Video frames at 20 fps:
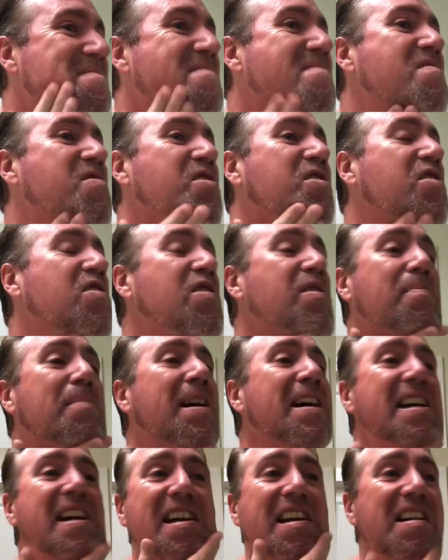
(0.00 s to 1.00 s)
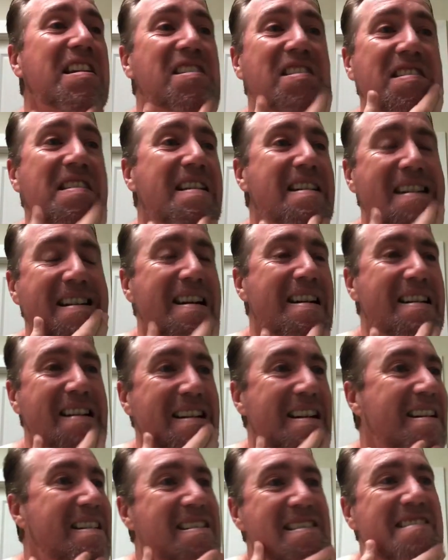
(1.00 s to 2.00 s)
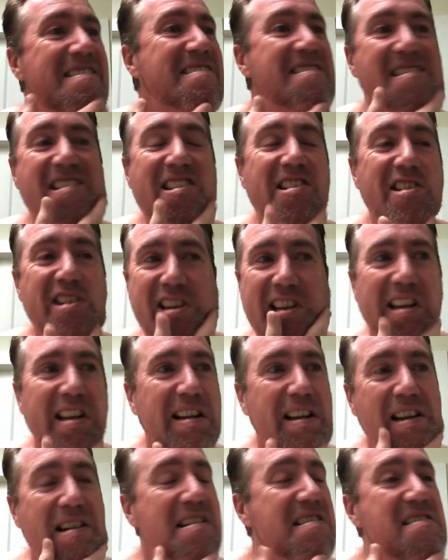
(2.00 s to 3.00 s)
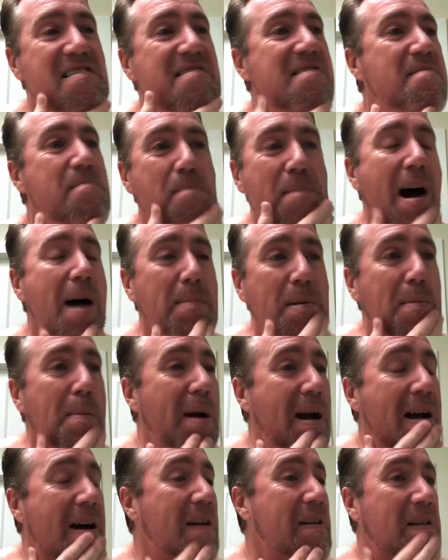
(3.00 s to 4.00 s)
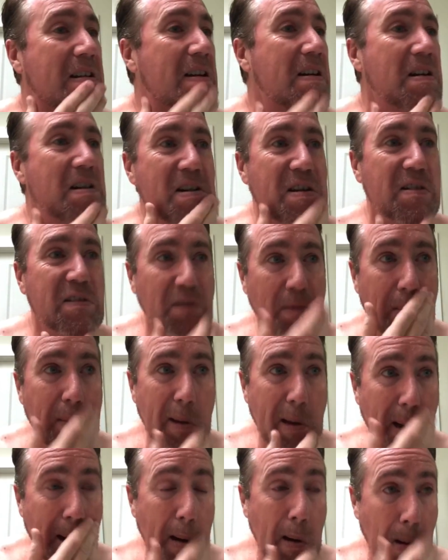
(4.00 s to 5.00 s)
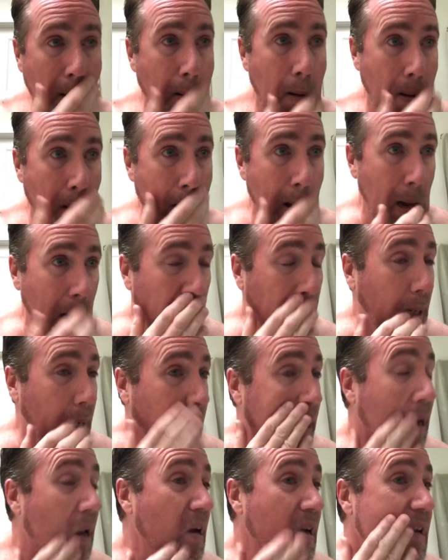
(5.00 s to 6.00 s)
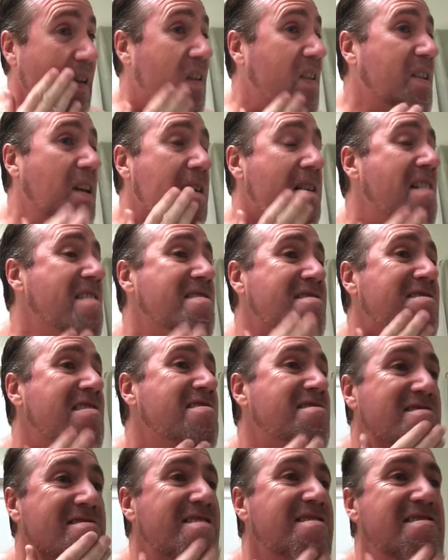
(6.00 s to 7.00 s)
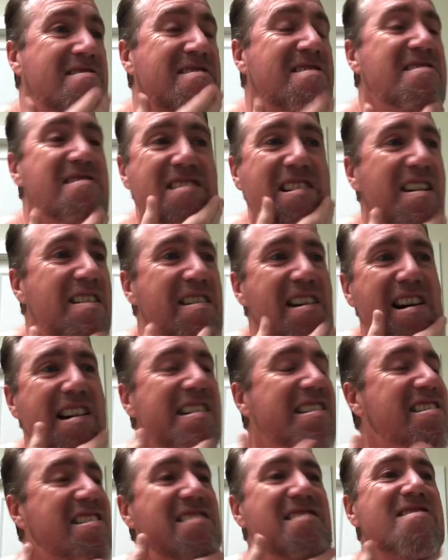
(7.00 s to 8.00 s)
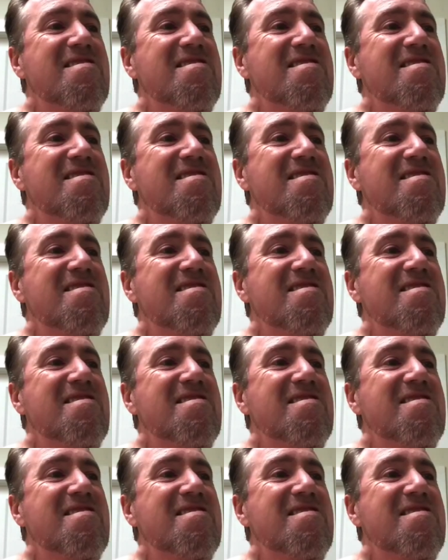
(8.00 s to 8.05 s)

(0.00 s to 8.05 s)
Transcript: Showing my age, singing Bobby Brown songs from the late 80s. All right,